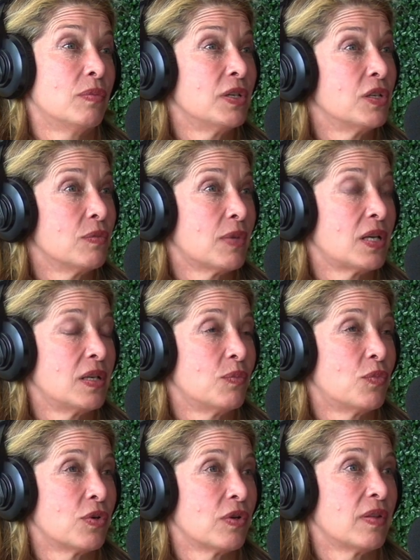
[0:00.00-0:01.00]
a woman, you might
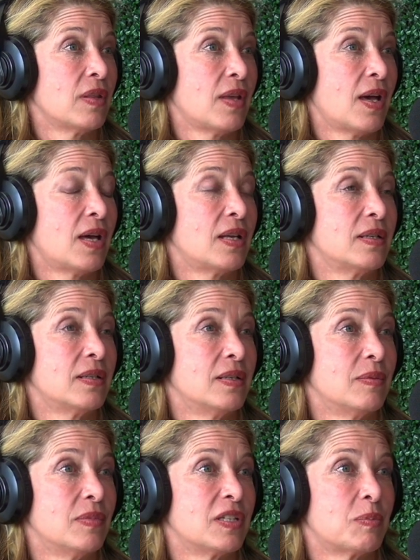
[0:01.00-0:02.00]
need more than that,
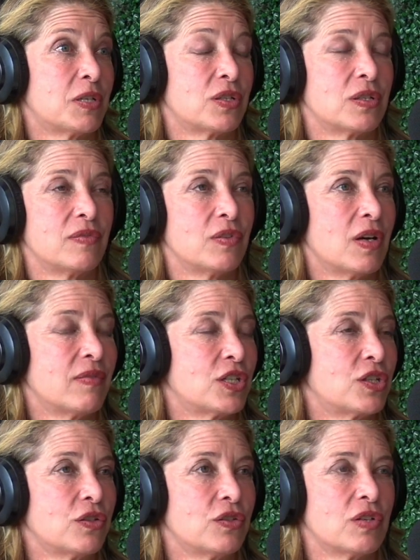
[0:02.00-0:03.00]
especially if you're
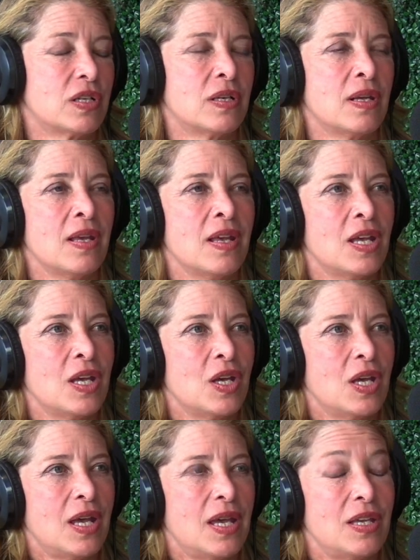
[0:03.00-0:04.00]
having children.
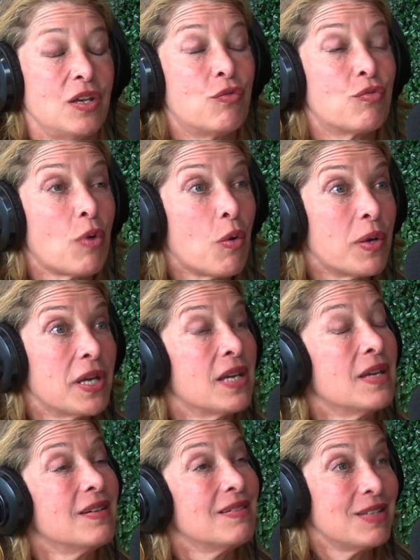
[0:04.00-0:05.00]

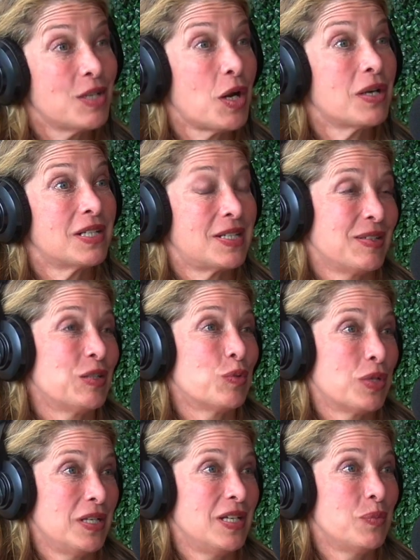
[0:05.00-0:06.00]
Growing young
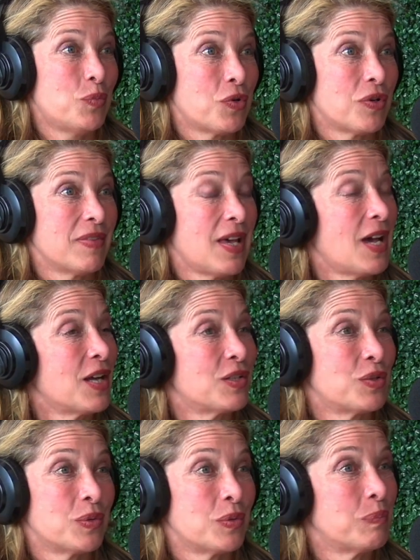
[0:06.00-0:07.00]
children need more of
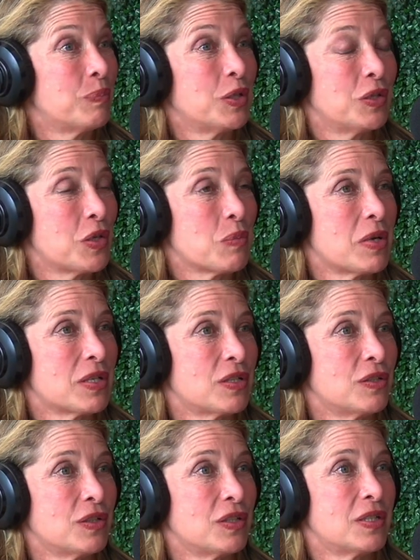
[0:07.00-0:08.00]
that to build their
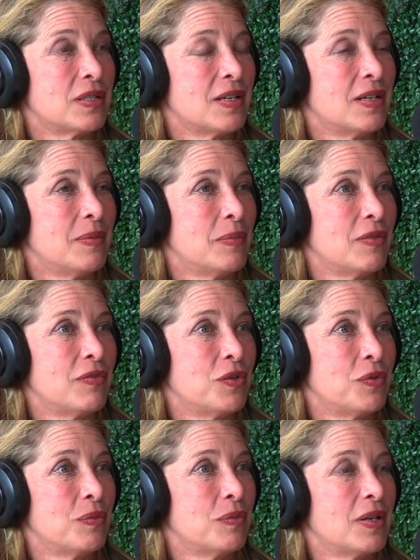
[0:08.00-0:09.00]
muscles.
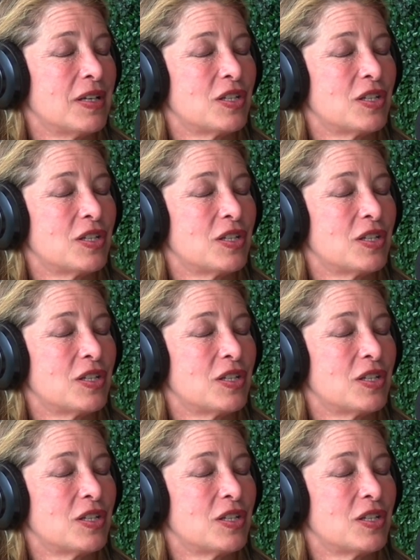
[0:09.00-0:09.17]
Protein